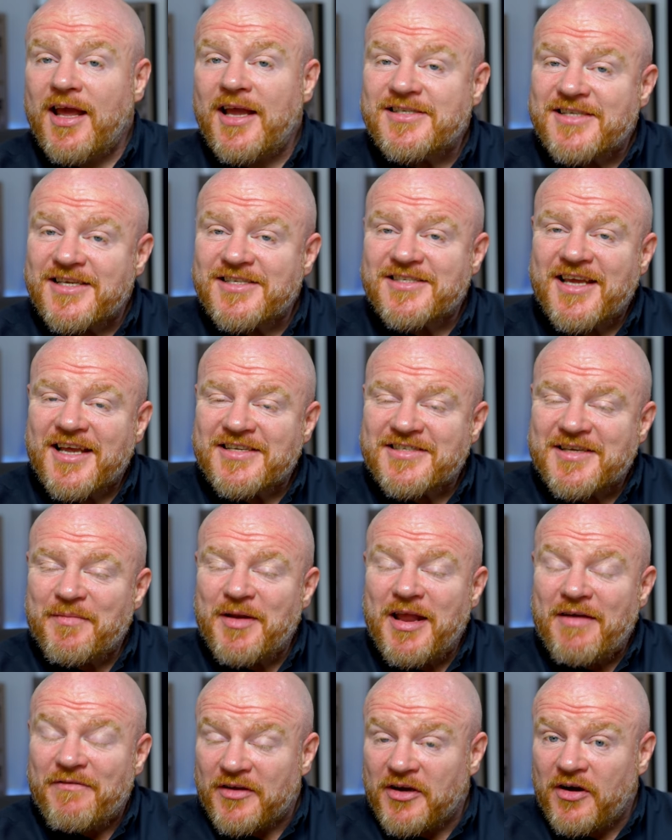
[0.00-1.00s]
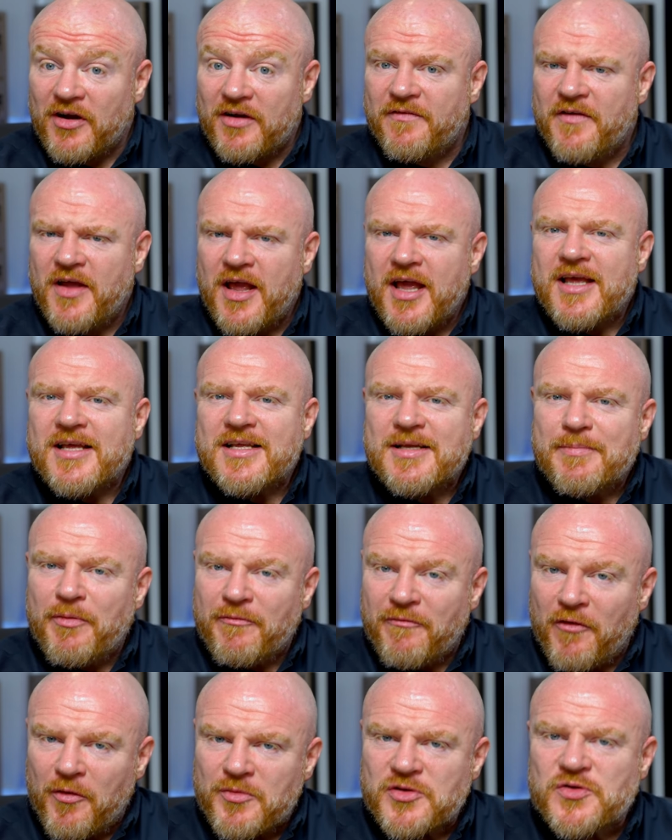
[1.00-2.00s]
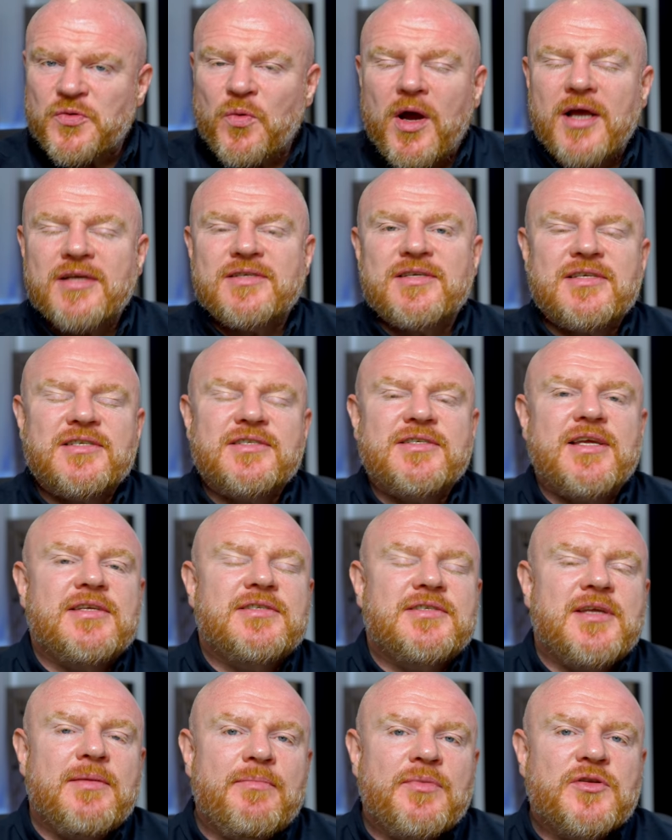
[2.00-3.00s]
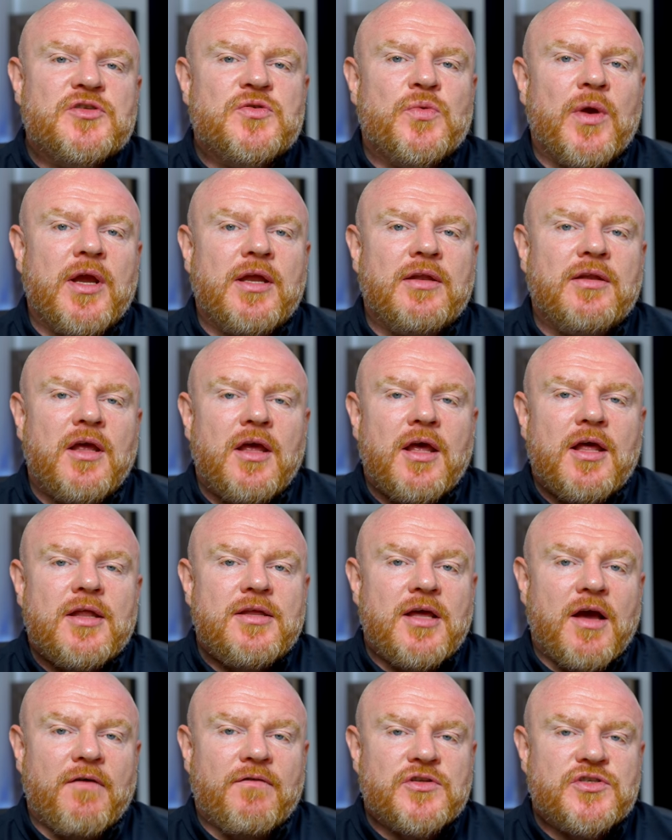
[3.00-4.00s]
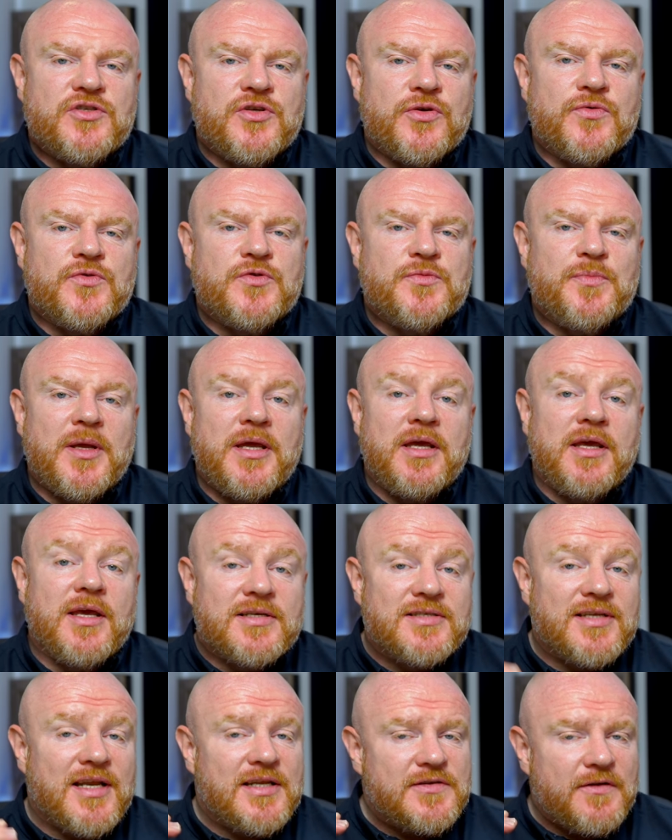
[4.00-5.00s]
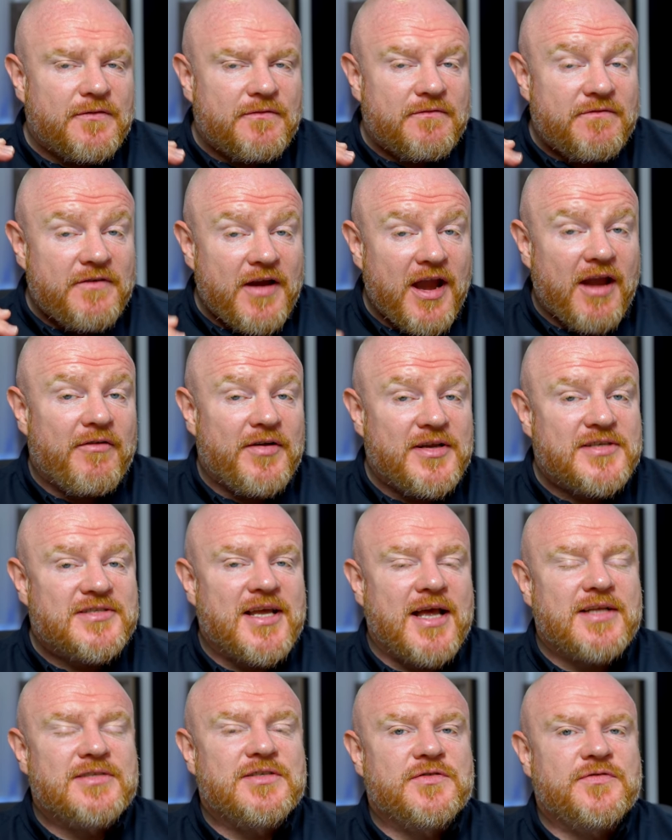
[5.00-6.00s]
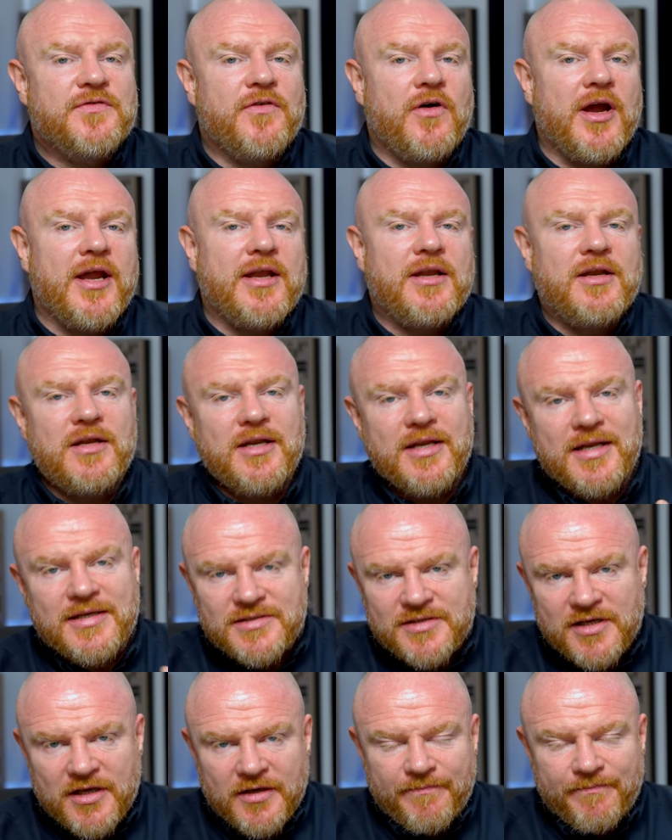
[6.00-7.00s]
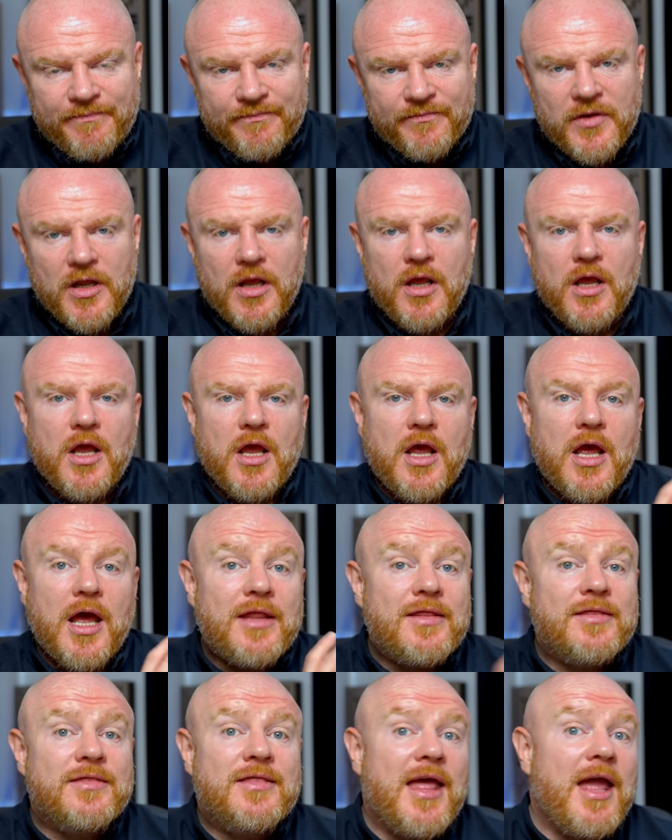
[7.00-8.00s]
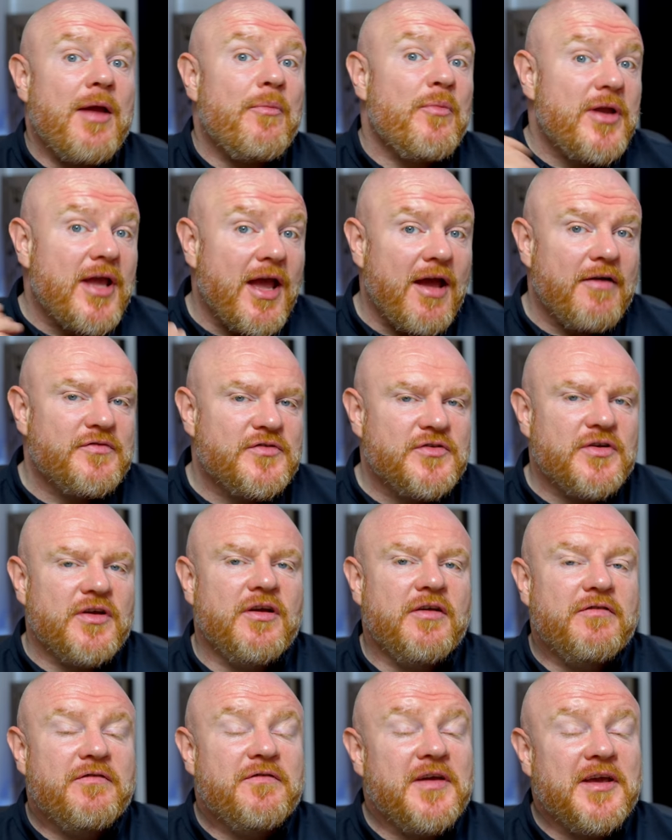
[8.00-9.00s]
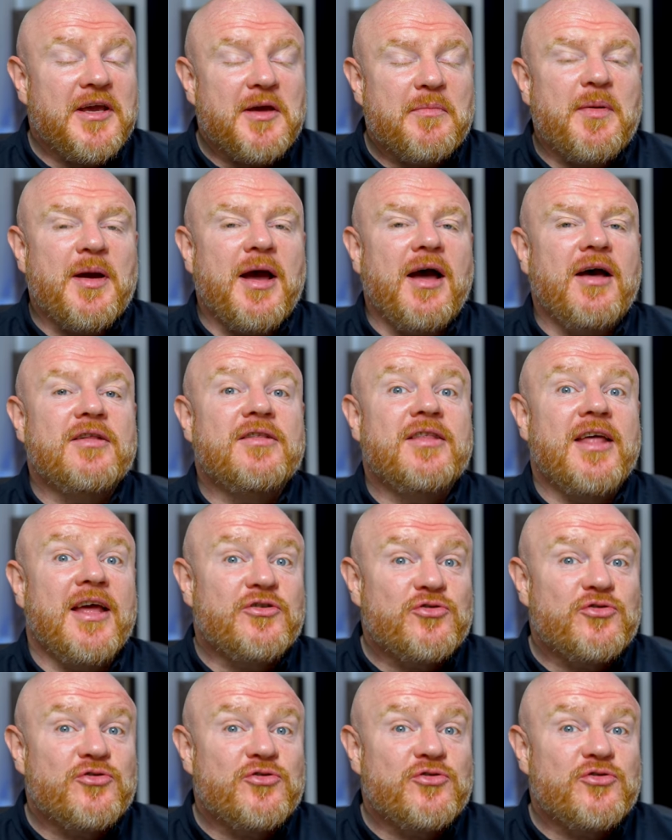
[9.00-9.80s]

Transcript: the ATC SCM 11 kind of performance wise sits in between the other two speakers and it's a very satisfying listen. And then we have to think about their